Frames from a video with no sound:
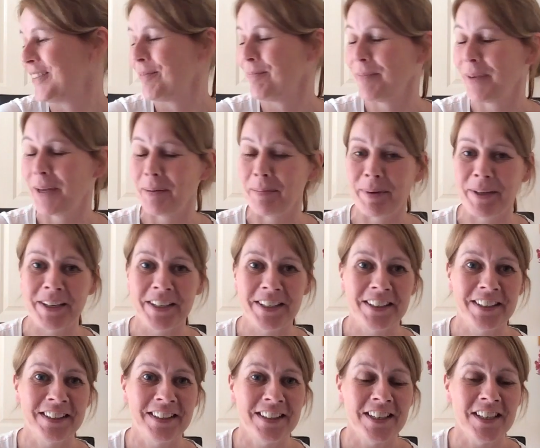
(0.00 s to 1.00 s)
Maybe.
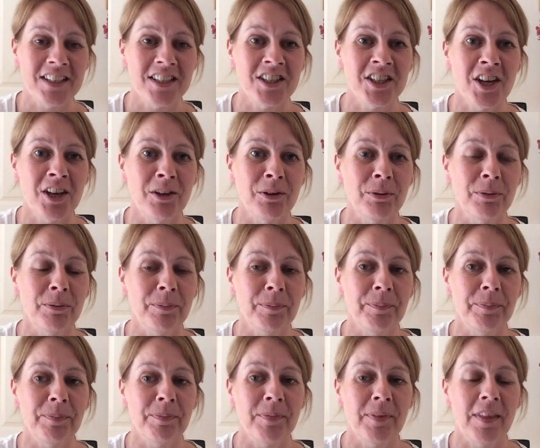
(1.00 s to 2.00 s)
So
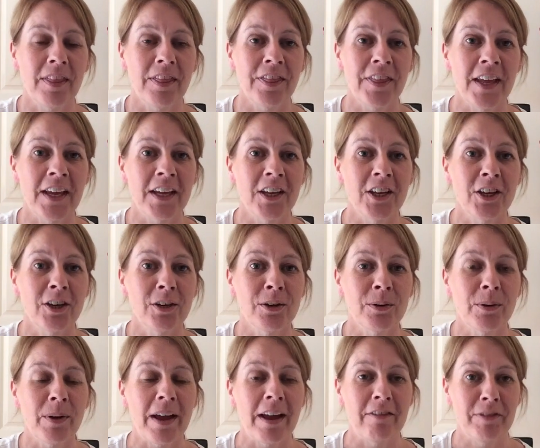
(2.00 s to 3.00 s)
thank
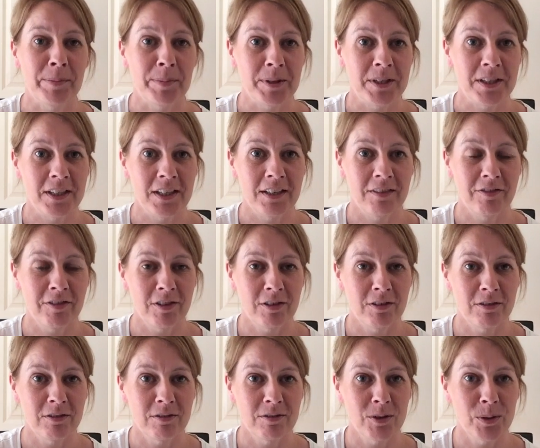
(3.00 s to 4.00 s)
you everybody
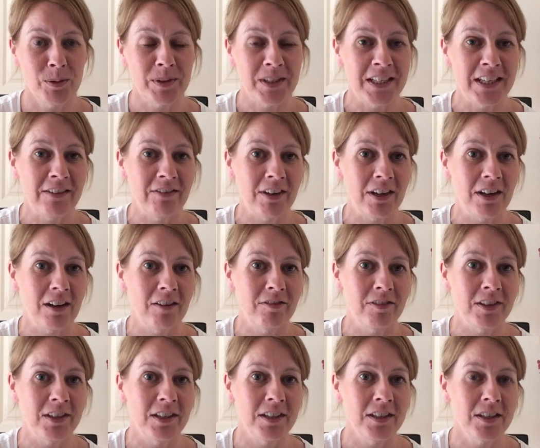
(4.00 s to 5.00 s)
for always leaving
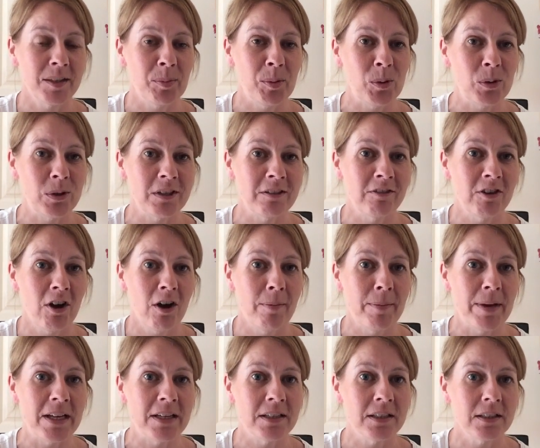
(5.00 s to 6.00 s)
lovely supportive
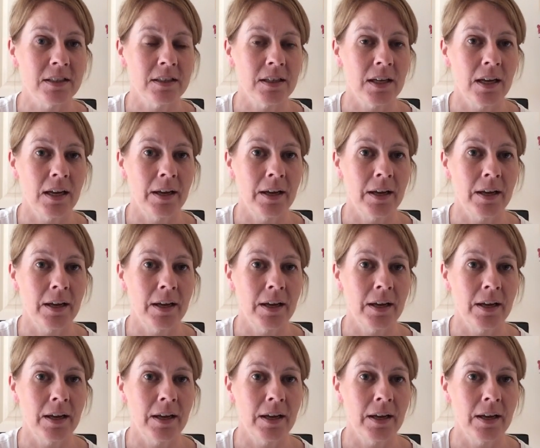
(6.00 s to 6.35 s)
comments.